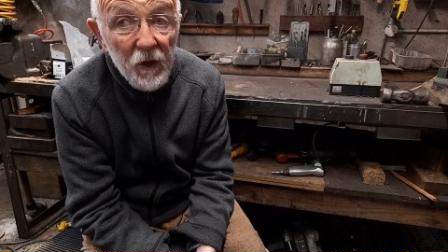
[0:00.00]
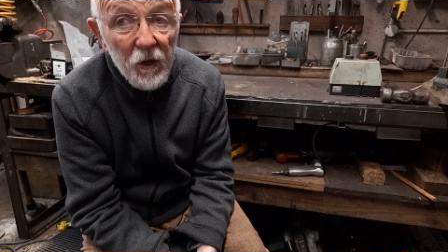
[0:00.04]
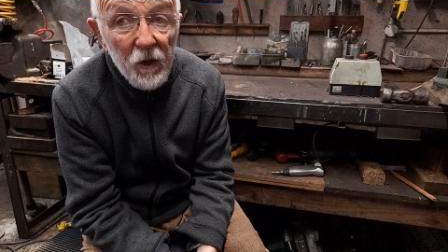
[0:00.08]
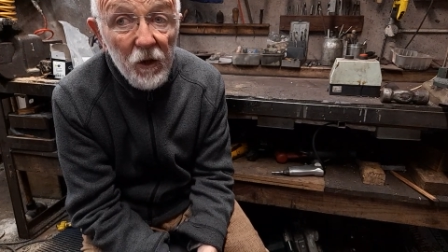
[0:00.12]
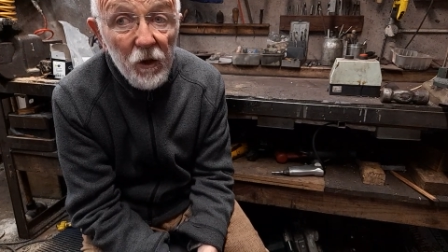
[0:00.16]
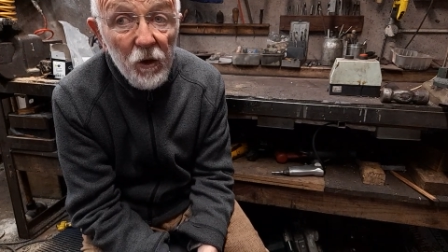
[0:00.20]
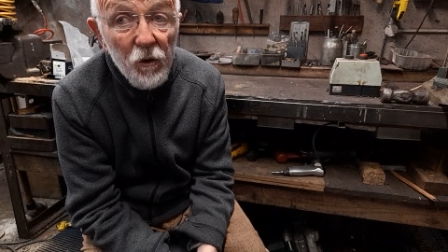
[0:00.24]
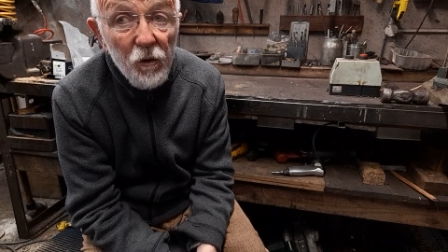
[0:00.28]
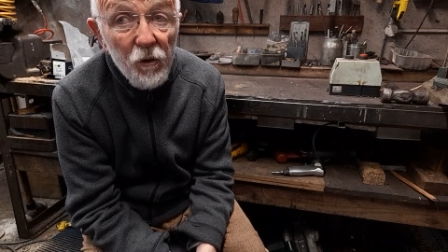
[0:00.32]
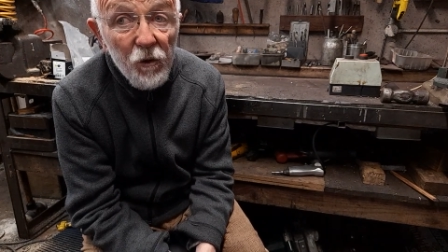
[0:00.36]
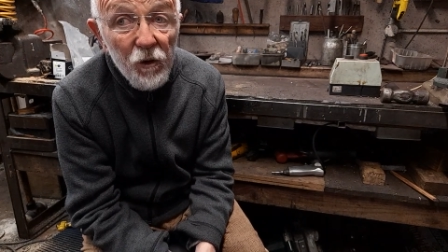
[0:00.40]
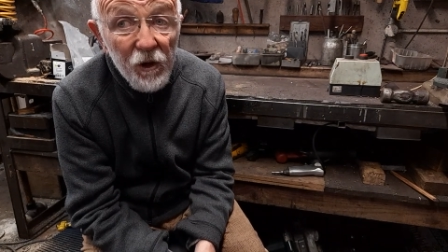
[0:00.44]

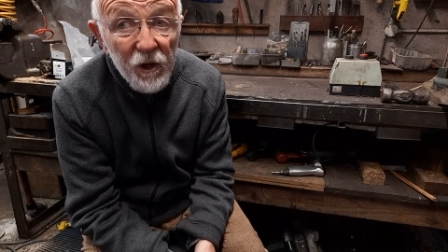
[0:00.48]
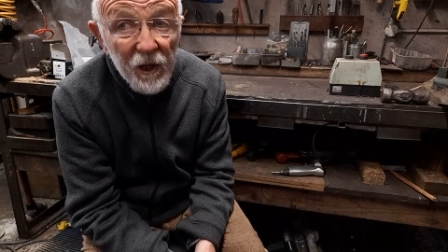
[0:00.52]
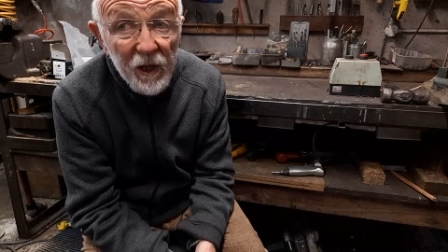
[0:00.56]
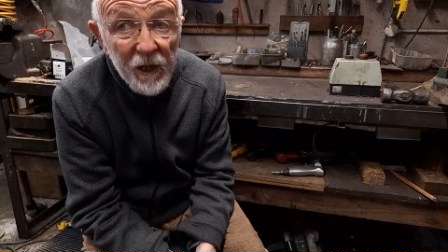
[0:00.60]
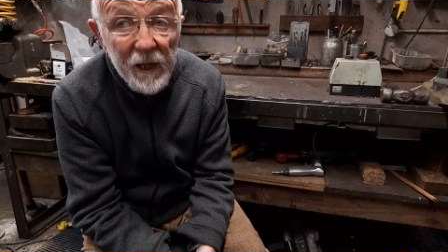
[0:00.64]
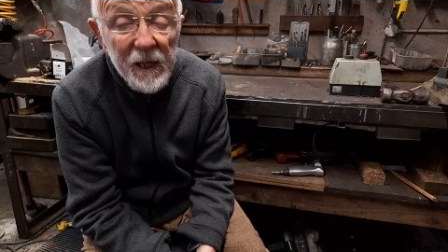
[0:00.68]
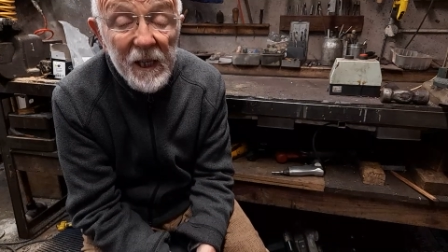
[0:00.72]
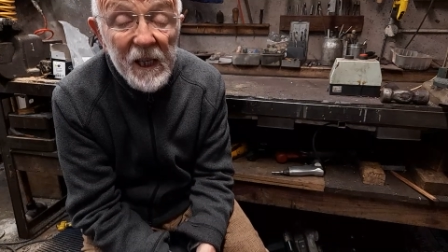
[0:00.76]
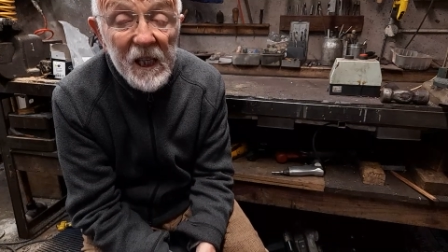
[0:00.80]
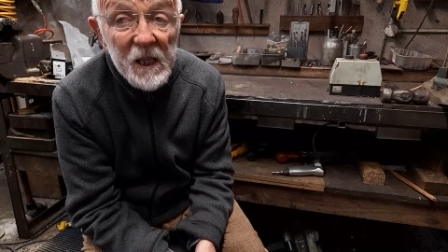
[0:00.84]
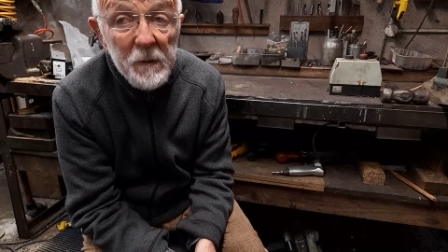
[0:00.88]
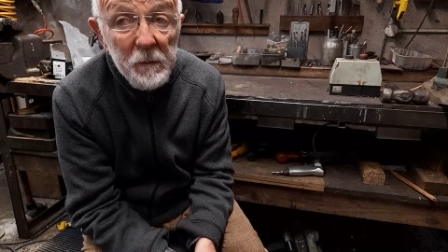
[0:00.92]
you
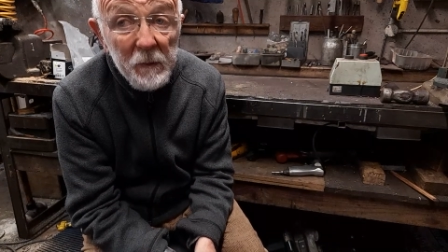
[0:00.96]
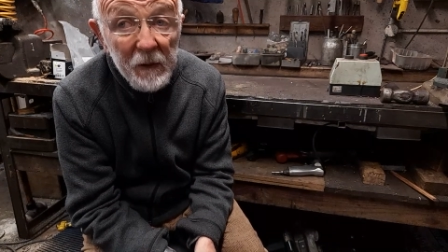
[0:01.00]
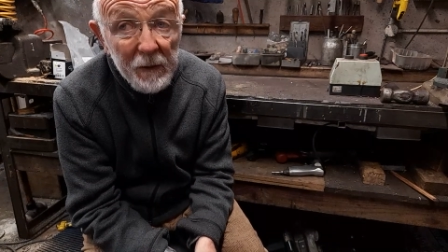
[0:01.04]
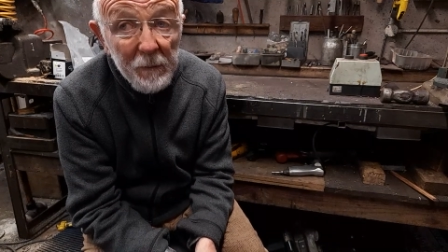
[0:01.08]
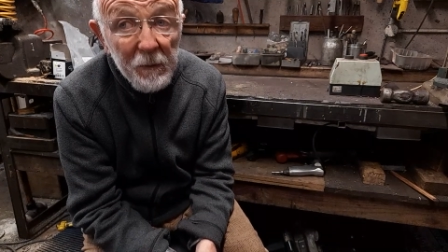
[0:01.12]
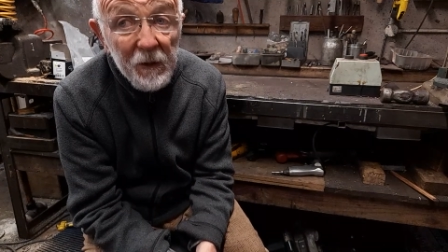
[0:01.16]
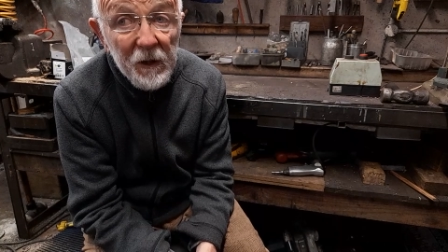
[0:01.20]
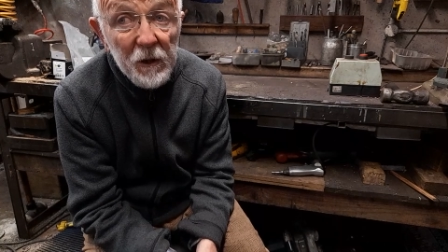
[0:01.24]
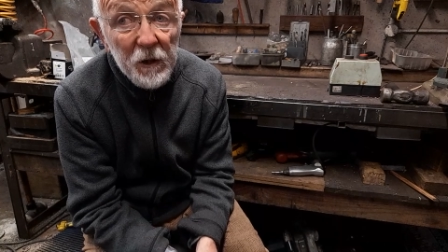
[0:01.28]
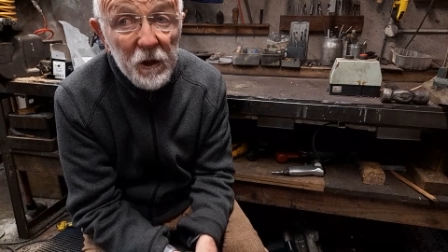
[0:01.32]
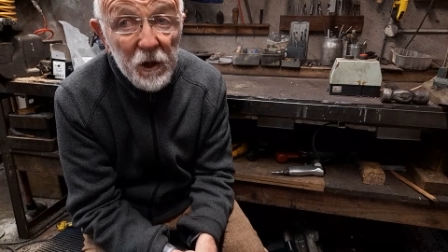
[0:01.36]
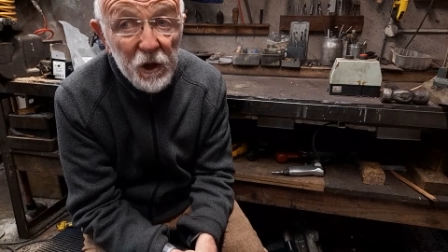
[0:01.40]
need to be able
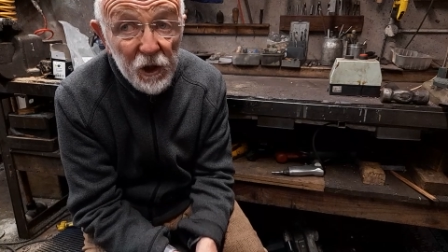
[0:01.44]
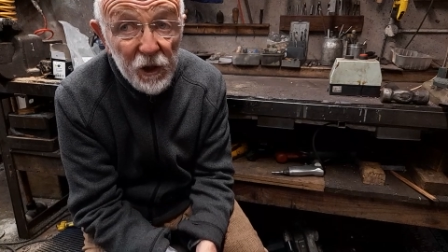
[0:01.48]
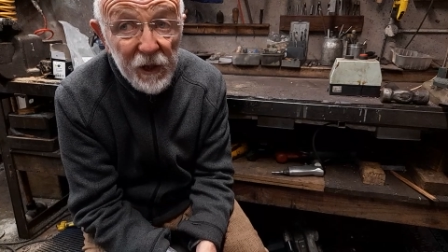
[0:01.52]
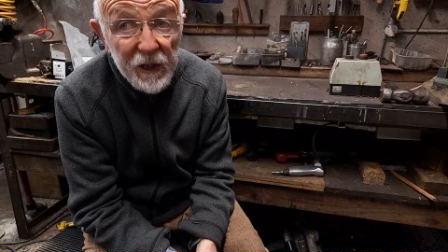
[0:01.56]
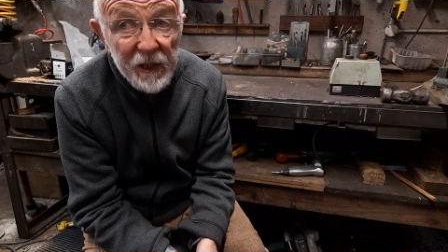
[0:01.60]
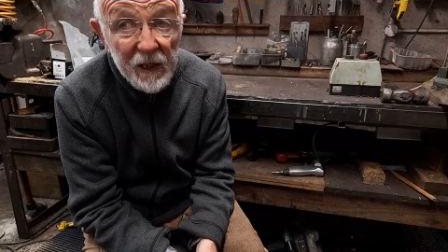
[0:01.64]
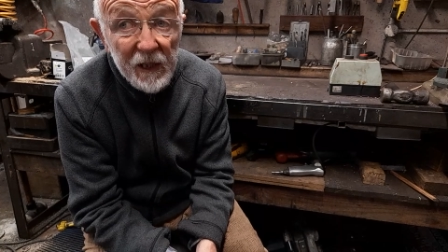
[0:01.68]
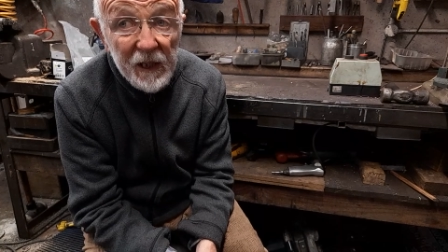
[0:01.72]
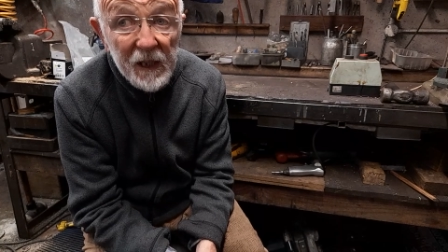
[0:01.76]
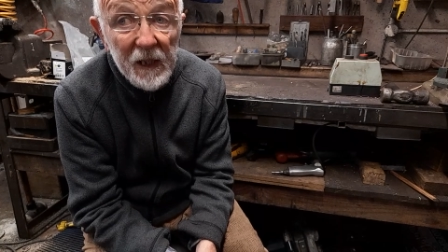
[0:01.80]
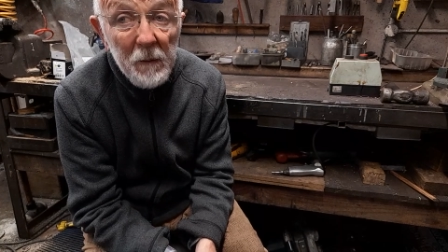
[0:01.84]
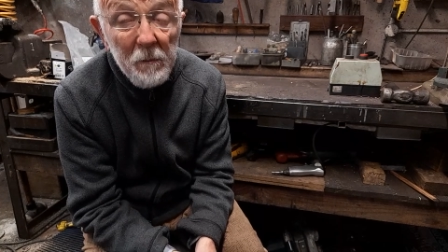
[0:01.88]
to treat
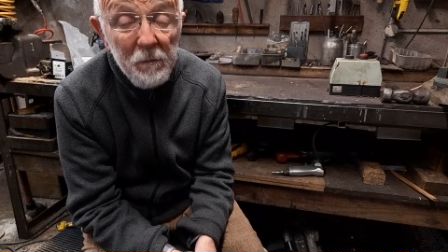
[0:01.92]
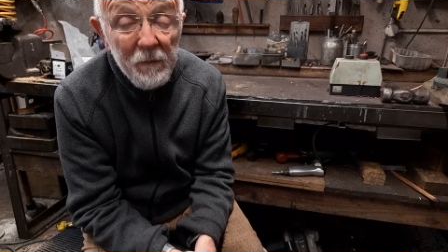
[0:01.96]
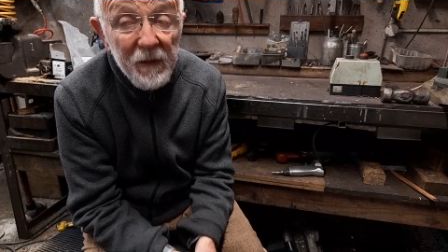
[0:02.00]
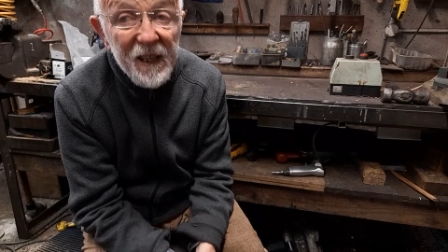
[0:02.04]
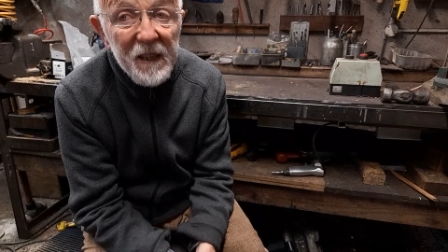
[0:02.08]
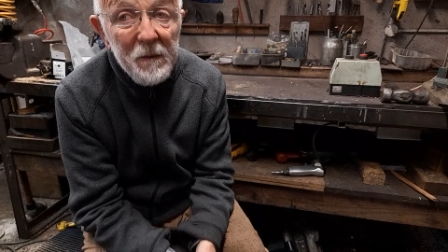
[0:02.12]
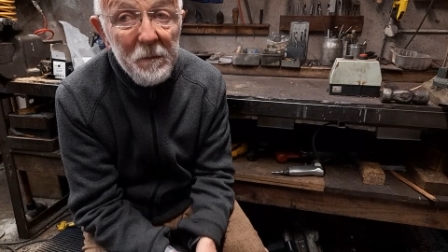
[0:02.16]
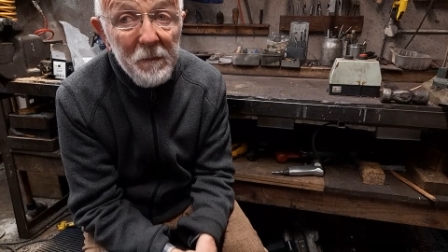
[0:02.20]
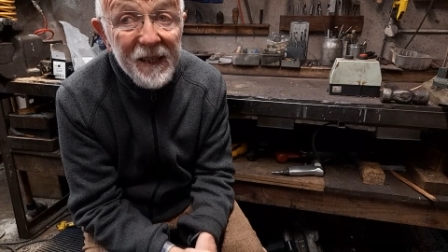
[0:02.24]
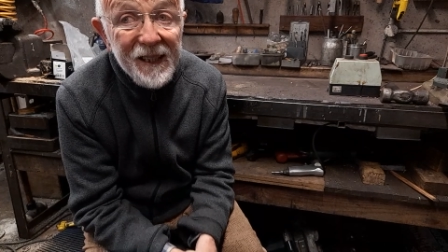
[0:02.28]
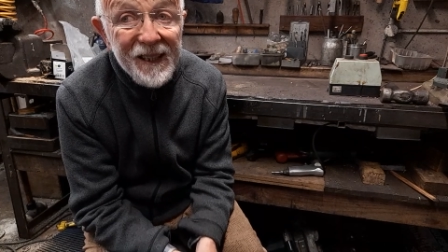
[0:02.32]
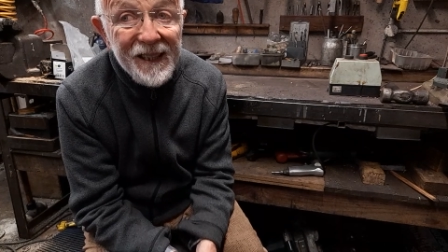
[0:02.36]
it
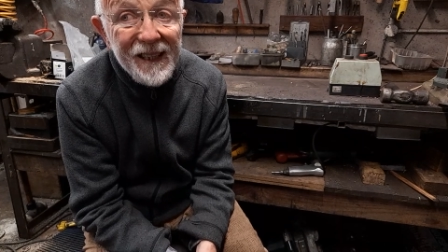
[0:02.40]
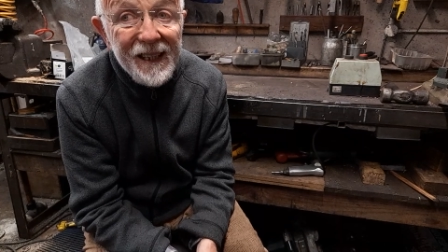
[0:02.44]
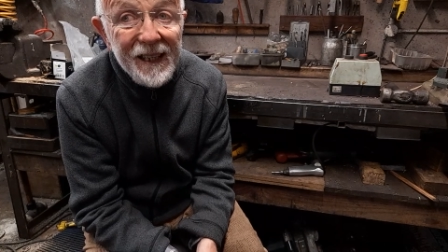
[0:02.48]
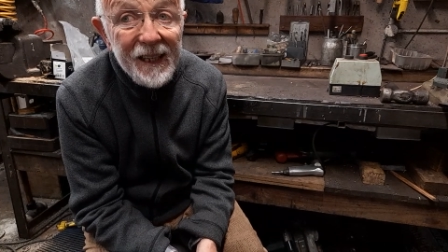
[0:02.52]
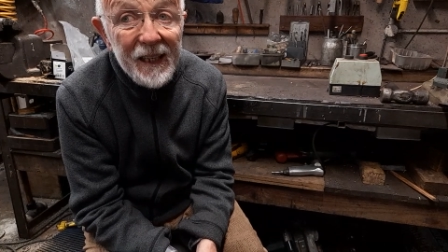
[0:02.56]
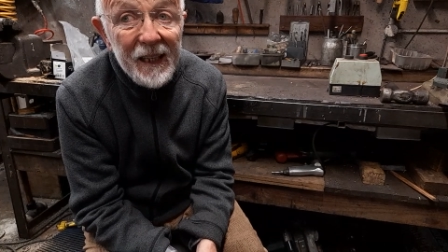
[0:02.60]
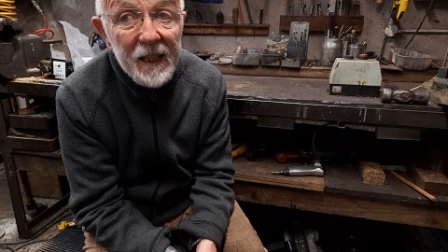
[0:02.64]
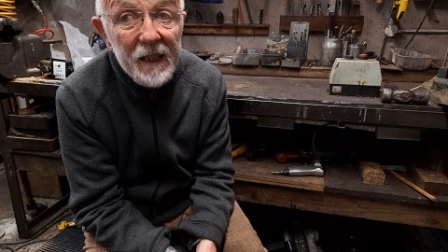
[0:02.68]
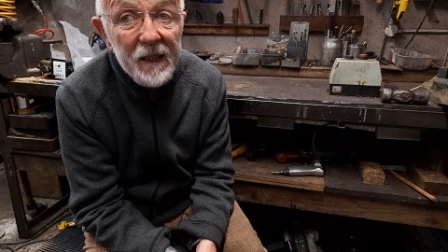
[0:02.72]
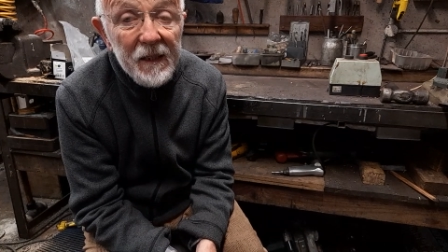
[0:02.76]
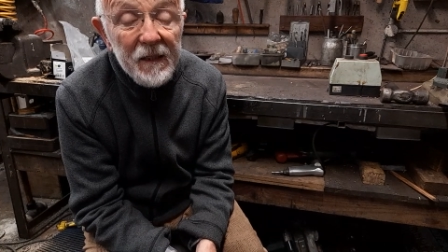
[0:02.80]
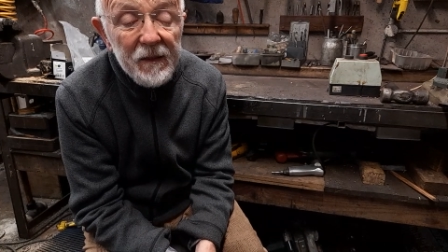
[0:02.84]
mathematically.